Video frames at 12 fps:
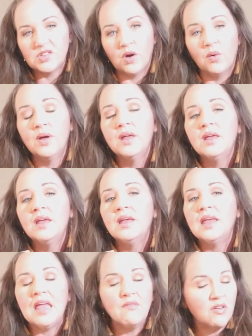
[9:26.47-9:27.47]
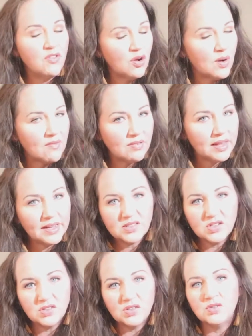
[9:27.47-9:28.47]
So even if you don't have a
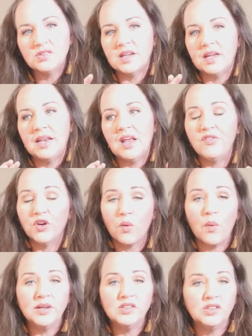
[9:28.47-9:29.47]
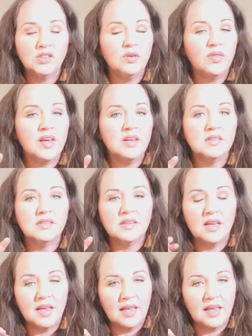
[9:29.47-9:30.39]
Lazy Susan, if you're going to do this,